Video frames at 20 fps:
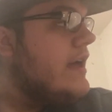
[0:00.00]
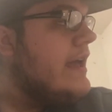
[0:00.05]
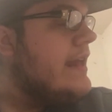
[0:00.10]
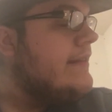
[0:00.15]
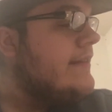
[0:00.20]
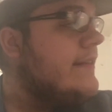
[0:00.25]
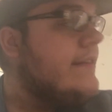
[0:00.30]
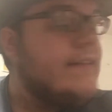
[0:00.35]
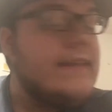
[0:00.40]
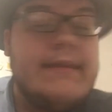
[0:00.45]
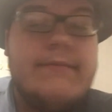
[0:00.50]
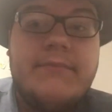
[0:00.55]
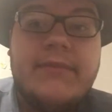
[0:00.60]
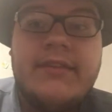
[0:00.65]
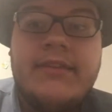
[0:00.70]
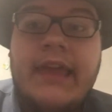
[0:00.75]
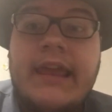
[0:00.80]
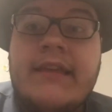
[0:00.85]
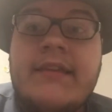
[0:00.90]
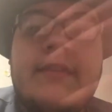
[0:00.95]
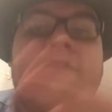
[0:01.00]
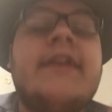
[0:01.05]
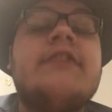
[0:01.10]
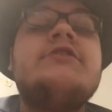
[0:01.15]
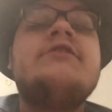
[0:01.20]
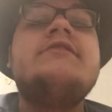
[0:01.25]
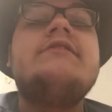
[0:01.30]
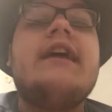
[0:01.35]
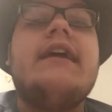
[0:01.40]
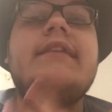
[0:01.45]
It seems like
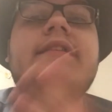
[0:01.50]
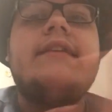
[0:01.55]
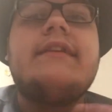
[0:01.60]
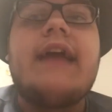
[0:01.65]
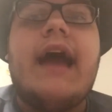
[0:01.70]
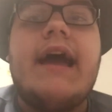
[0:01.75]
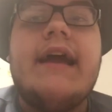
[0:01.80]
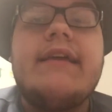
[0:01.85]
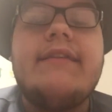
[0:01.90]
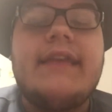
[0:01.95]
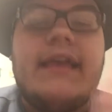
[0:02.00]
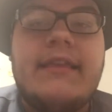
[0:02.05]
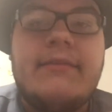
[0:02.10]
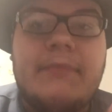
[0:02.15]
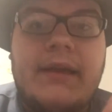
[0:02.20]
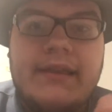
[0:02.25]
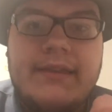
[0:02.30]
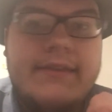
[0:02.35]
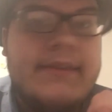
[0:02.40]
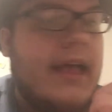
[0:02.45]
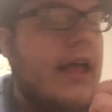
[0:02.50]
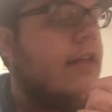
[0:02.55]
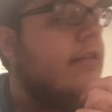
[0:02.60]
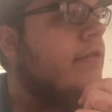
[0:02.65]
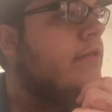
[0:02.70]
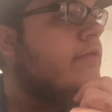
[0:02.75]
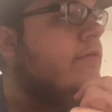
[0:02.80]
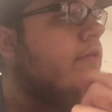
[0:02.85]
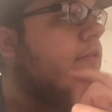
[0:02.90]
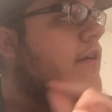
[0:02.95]
such nice guys as
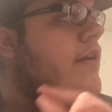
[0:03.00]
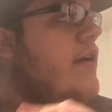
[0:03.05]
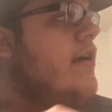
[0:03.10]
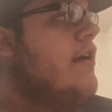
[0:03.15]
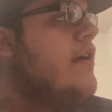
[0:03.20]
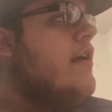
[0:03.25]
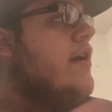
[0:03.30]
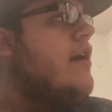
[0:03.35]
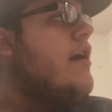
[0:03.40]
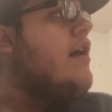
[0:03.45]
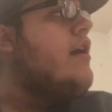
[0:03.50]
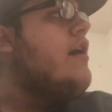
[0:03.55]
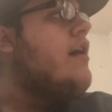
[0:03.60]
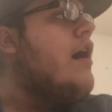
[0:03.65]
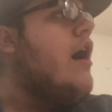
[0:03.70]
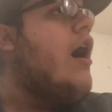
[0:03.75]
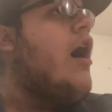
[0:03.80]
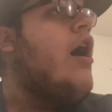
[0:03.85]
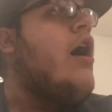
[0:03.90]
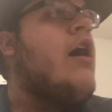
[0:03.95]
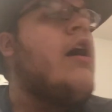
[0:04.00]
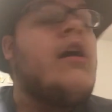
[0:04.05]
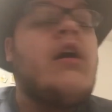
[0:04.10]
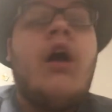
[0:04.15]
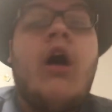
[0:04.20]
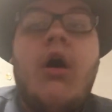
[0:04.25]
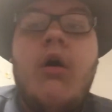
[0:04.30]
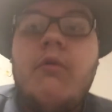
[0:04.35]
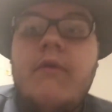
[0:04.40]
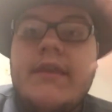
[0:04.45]
myself
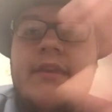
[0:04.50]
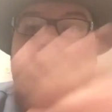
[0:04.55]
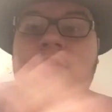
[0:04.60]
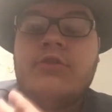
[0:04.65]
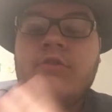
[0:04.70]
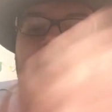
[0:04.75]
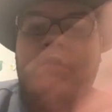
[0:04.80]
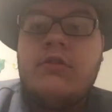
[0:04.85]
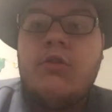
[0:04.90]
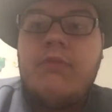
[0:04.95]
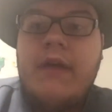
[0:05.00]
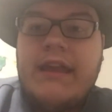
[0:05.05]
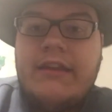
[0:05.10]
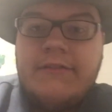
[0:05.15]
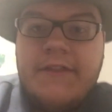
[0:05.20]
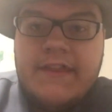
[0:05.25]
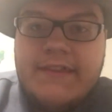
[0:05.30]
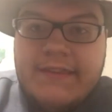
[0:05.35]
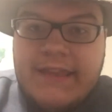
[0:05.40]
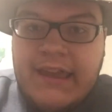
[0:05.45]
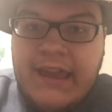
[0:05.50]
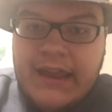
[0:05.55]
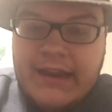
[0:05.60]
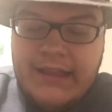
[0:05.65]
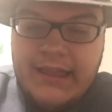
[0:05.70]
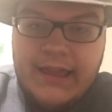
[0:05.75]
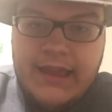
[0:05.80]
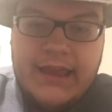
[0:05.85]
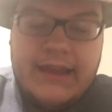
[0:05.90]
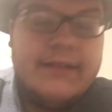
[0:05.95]
are always thrown away to the
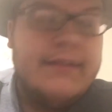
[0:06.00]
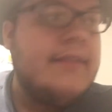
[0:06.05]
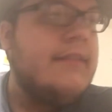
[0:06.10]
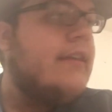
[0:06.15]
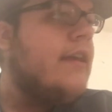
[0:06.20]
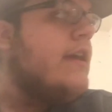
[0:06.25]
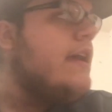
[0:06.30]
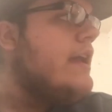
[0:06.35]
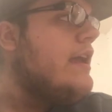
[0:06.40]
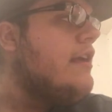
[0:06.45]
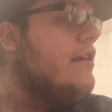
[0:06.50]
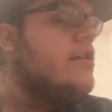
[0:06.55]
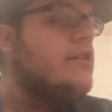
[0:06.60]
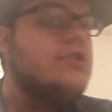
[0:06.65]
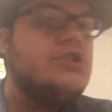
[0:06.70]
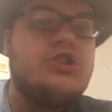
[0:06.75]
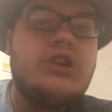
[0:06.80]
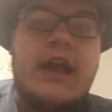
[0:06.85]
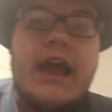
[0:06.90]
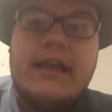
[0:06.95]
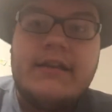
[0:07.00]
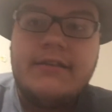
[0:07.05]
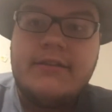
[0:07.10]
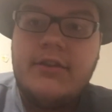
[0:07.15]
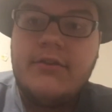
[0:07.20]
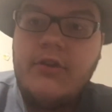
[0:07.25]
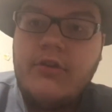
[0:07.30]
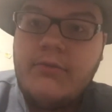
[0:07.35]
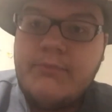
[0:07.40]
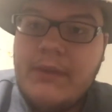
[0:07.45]
sidelines, in
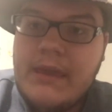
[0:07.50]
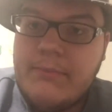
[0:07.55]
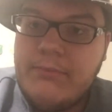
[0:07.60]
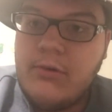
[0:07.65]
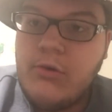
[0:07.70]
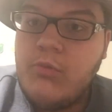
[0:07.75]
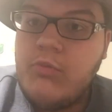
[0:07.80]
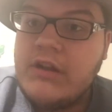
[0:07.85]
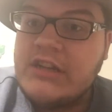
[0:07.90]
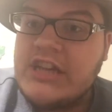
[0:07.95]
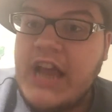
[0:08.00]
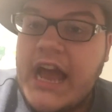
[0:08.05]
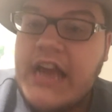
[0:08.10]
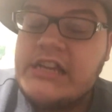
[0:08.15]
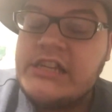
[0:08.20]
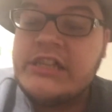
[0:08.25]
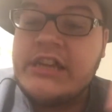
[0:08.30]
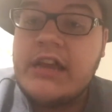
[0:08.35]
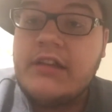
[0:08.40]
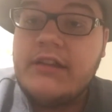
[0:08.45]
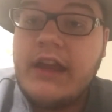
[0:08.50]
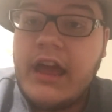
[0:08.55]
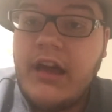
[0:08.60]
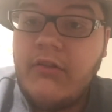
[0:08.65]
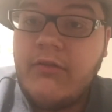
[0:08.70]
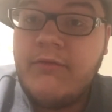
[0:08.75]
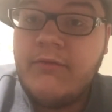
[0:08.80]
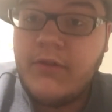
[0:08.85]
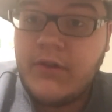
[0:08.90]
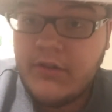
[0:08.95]
contrast to those people which I shall
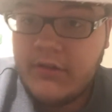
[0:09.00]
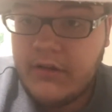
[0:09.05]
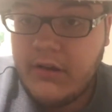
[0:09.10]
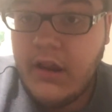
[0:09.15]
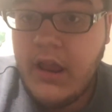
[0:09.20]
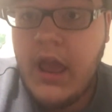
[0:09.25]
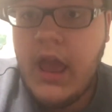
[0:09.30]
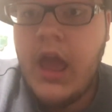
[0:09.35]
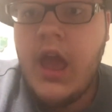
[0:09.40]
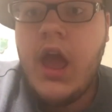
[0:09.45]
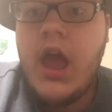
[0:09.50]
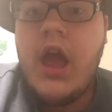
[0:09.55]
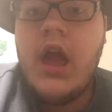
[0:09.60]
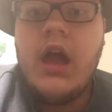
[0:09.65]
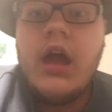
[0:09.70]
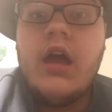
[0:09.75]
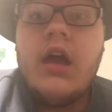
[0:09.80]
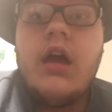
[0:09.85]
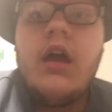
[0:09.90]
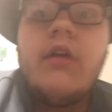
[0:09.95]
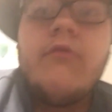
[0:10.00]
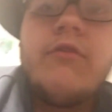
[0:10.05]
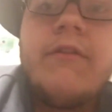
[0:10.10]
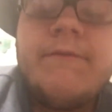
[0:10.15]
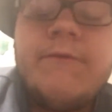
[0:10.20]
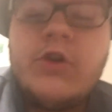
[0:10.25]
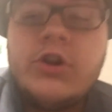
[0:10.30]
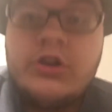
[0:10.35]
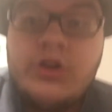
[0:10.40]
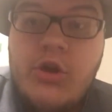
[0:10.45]
now further
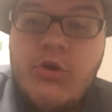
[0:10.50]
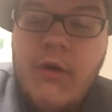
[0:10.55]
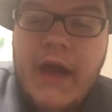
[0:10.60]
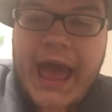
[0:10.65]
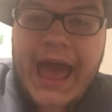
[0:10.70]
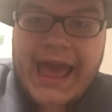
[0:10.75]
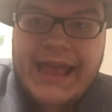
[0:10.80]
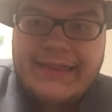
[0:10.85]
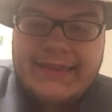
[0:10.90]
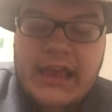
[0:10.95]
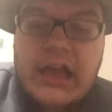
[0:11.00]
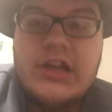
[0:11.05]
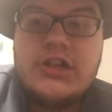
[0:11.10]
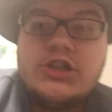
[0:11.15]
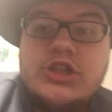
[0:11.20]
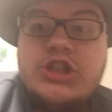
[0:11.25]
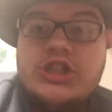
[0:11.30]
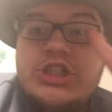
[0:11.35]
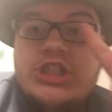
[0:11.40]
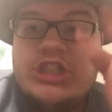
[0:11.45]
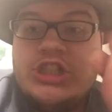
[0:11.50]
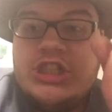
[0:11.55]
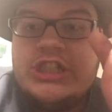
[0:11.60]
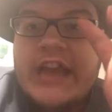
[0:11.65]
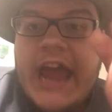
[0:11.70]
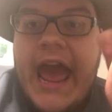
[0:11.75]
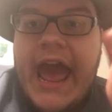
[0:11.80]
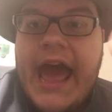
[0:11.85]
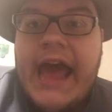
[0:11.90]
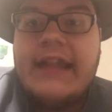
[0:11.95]
refer to as
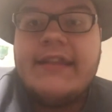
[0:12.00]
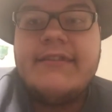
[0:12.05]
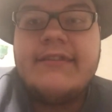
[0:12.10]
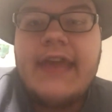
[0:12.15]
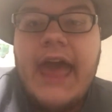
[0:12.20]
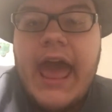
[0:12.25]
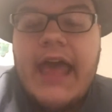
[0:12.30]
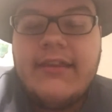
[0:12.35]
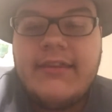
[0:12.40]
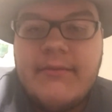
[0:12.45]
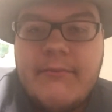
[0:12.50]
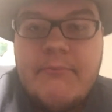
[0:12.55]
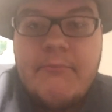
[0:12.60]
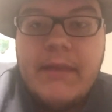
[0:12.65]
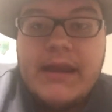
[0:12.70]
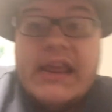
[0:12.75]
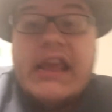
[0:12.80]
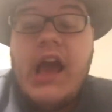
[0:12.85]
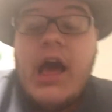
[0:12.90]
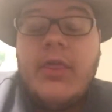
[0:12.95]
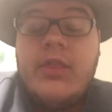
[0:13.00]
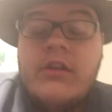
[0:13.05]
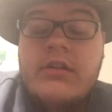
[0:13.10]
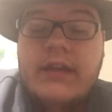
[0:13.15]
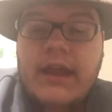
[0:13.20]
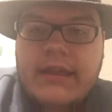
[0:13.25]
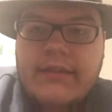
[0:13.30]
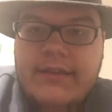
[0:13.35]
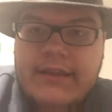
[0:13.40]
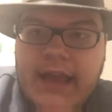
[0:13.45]
chads, as many
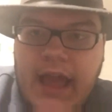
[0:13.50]
other nice